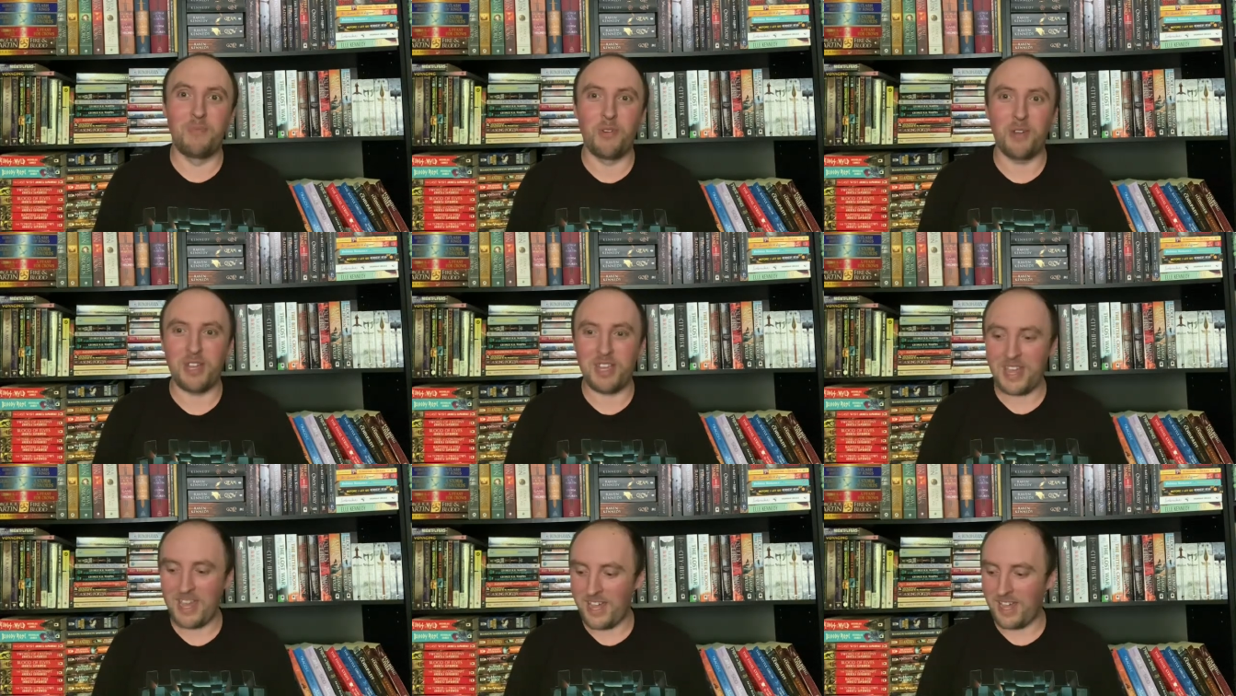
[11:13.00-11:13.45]

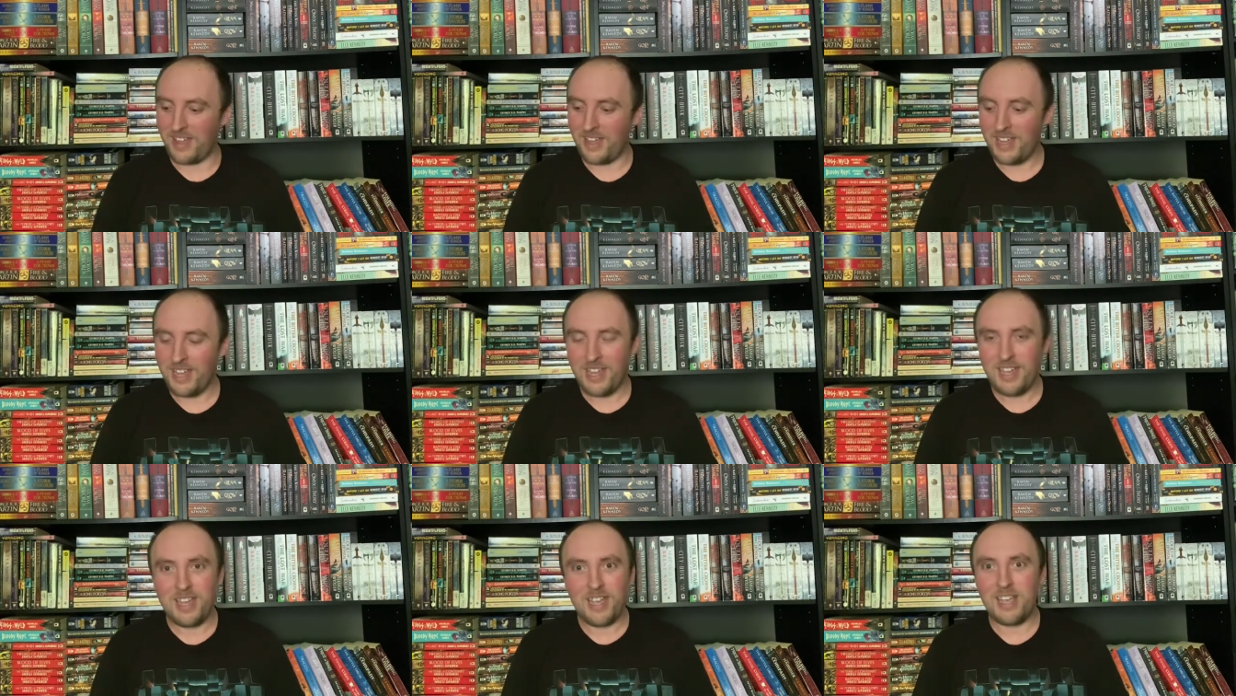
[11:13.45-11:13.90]
but yeah,
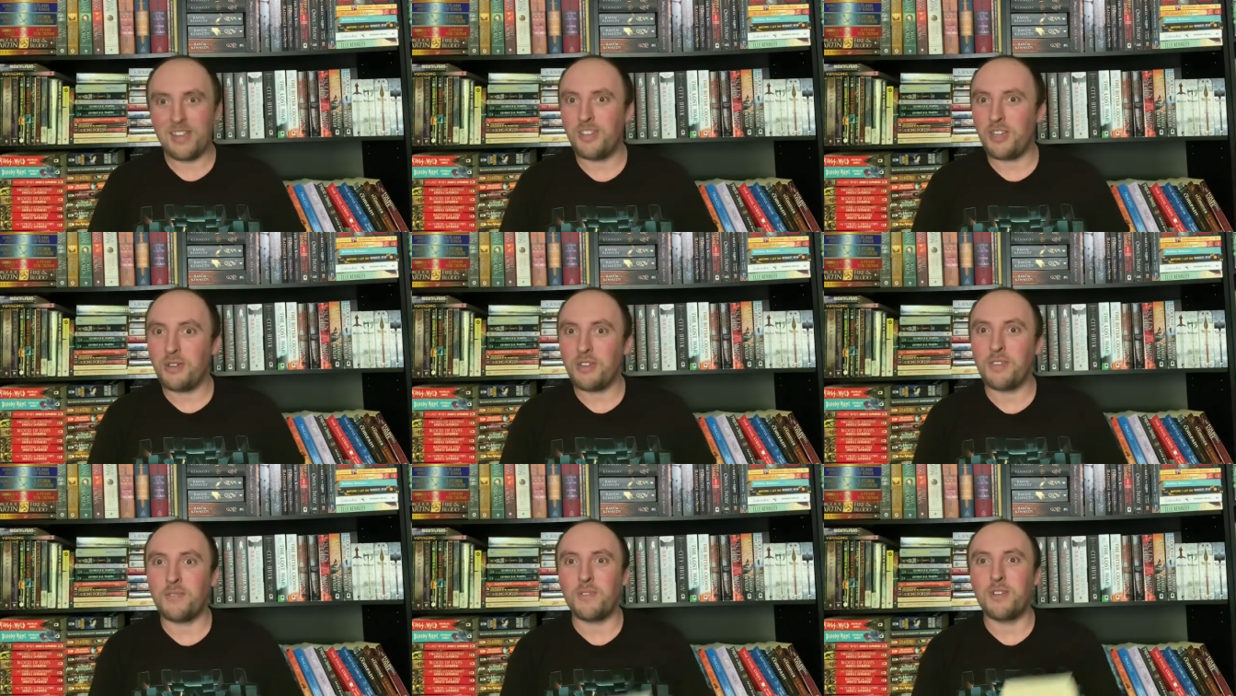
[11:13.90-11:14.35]
it's
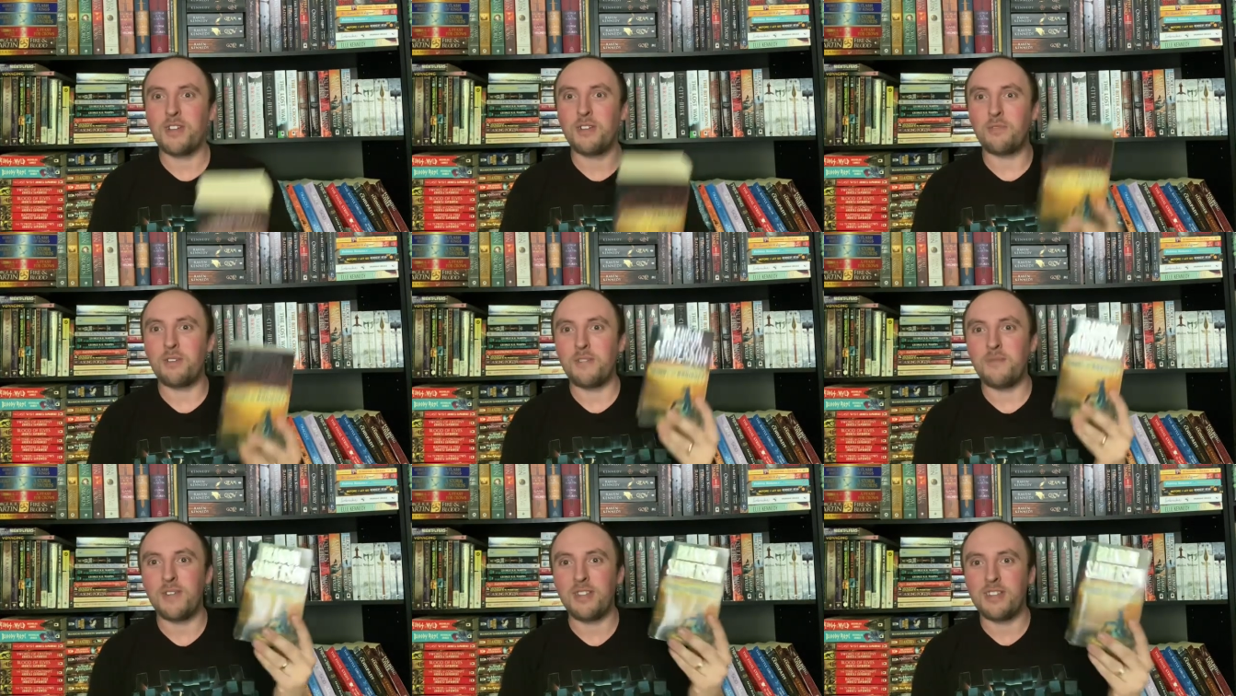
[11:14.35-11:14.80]
always fun to
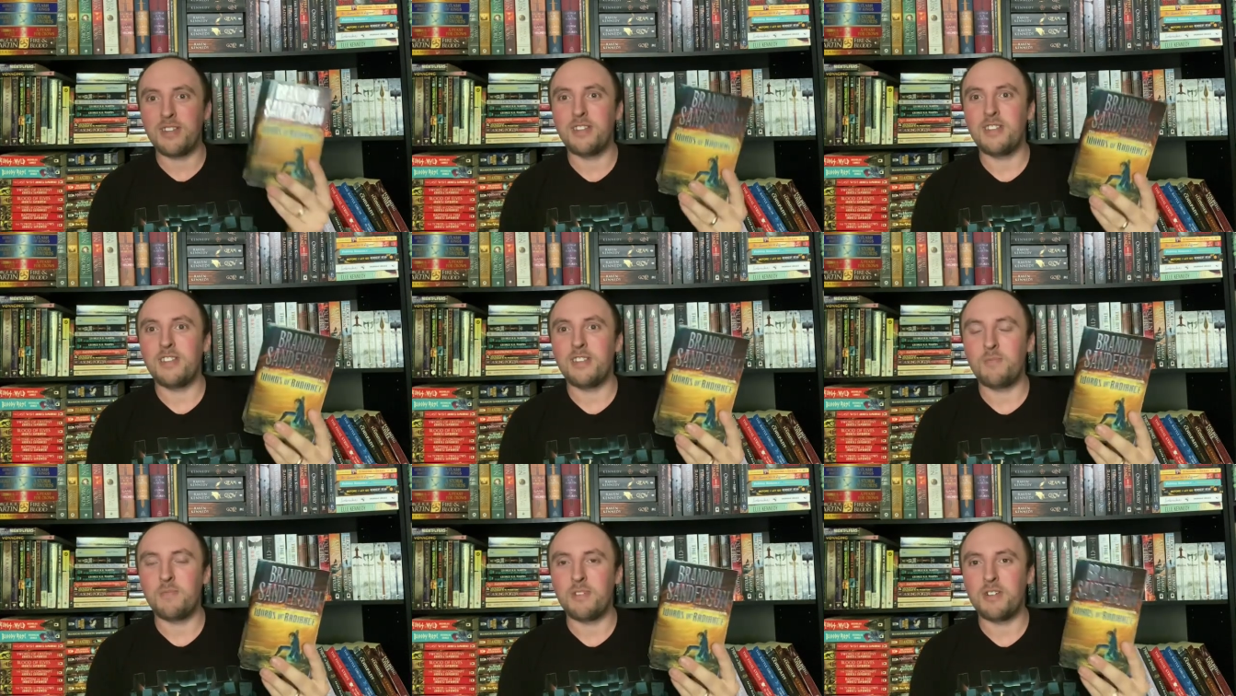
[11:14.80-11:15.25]
revisit
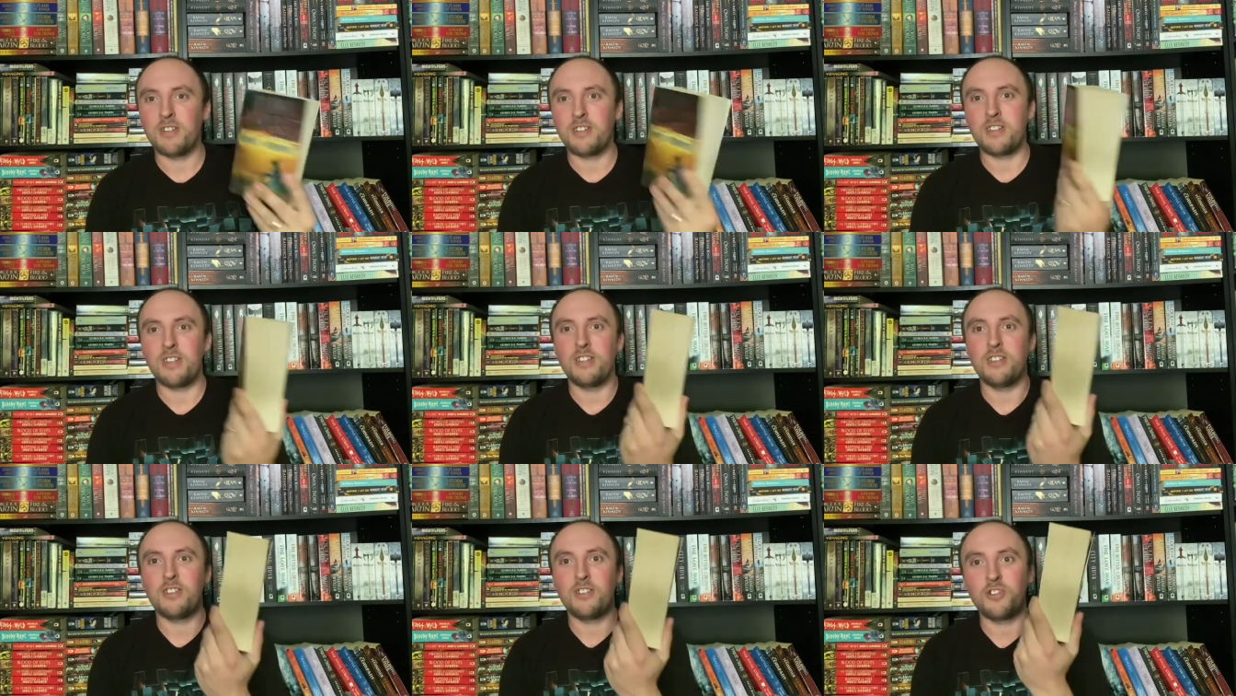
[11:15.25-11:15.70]
these books
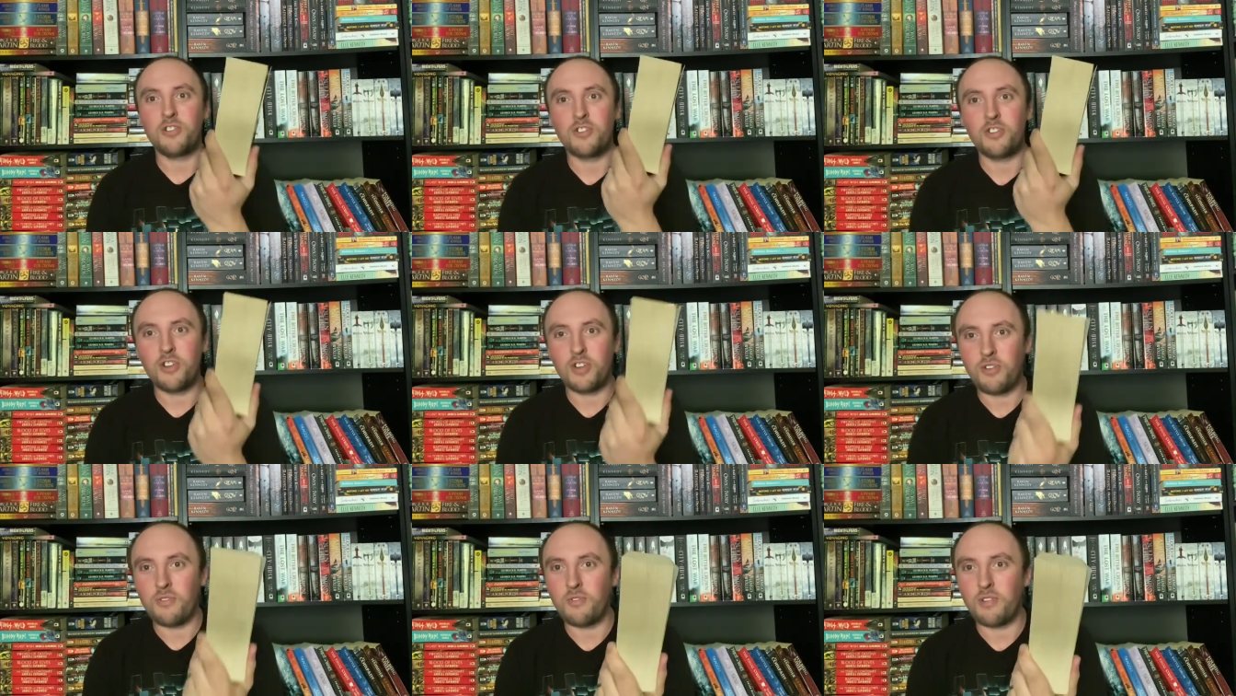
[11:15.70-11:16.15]
because they're
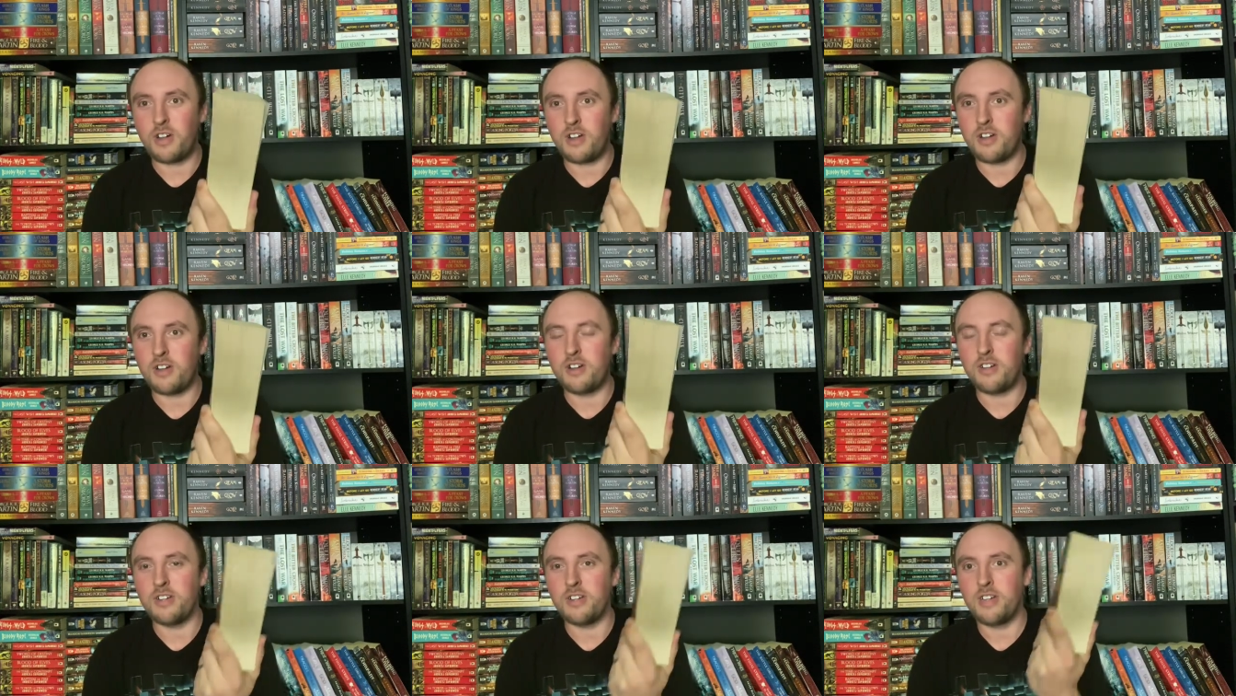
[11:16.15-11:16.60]
so
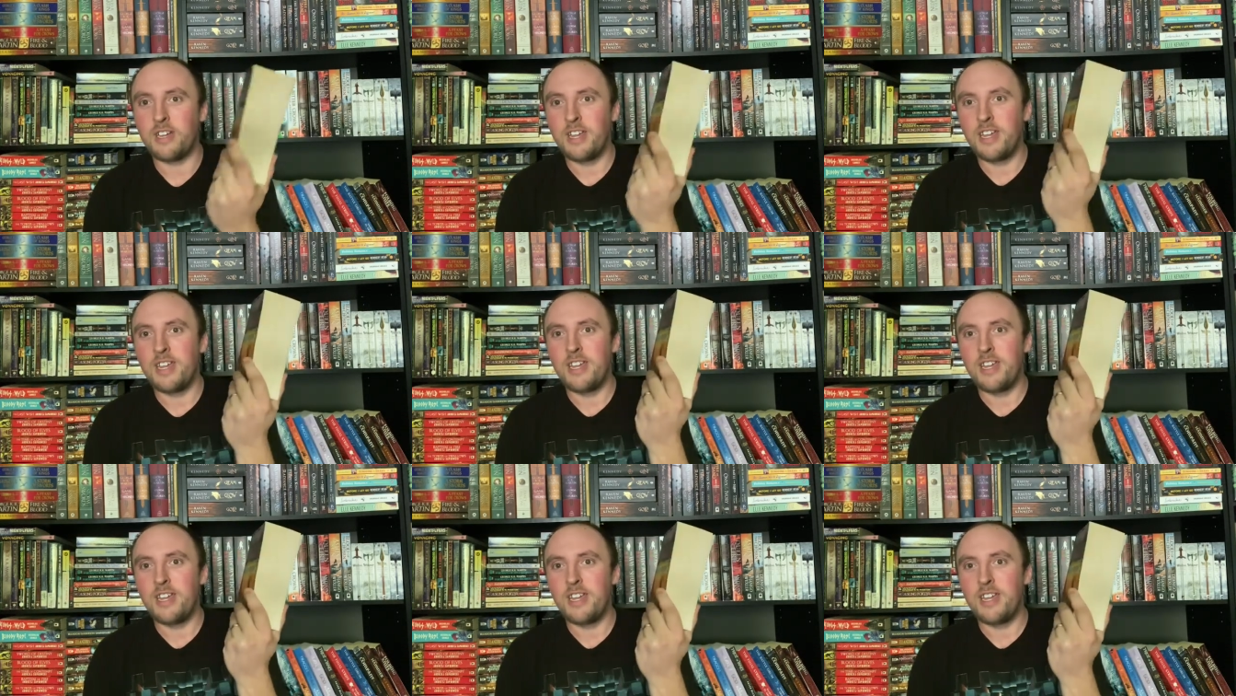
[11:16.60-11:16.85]
long.